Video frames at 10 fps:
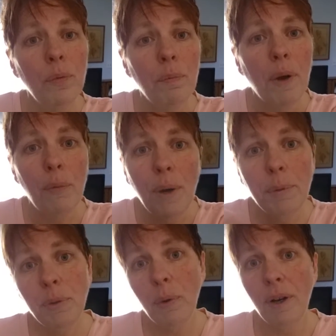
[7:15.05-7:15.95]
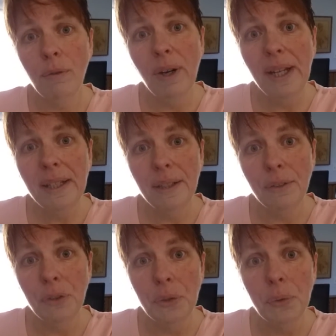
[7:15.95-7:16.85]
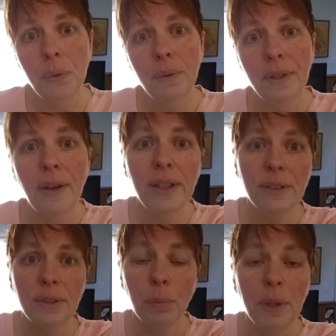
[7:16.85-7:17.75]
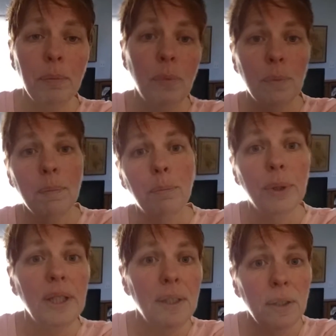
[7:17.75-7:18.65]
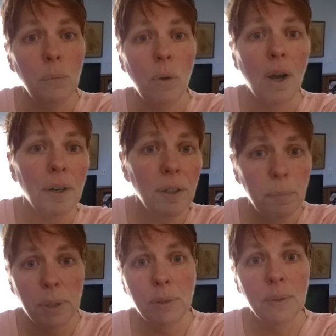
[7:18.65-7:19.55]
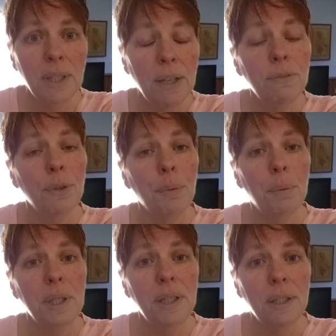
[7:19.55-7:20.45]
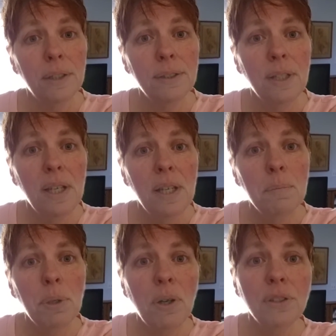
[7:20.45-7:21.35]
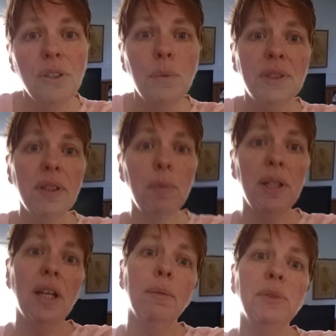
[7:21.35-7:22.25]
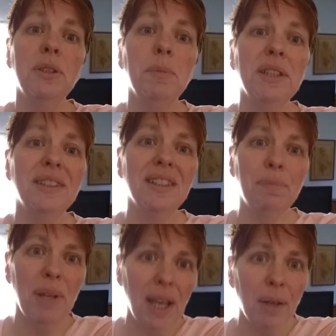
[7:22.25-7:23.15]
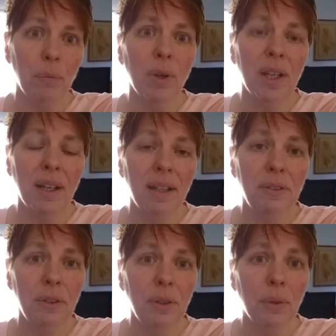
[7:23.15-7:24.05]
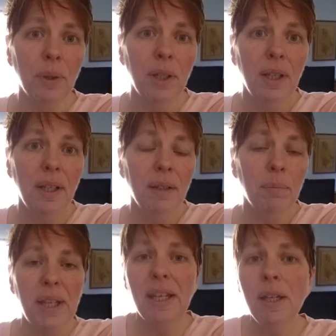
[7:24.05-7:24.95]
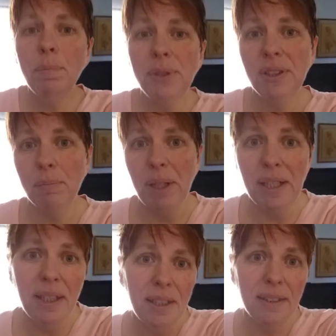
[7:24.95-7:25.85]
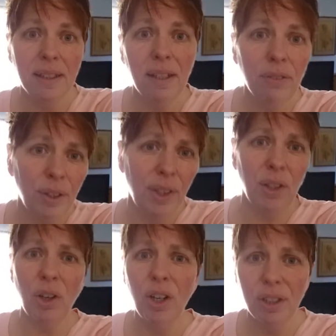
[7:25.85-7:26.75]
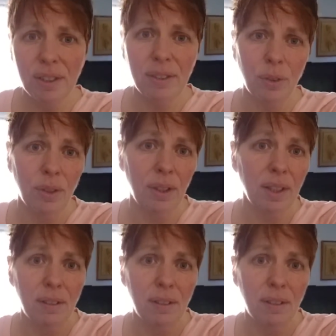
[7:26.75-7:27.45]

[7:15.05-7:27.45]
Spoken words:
my repertoire of what I can do. I can swim, breathe in the water. I've been doing that for 3 years. But also when somebody comes to me and says, man, what can I do? My hips and my knees and everything hurts, or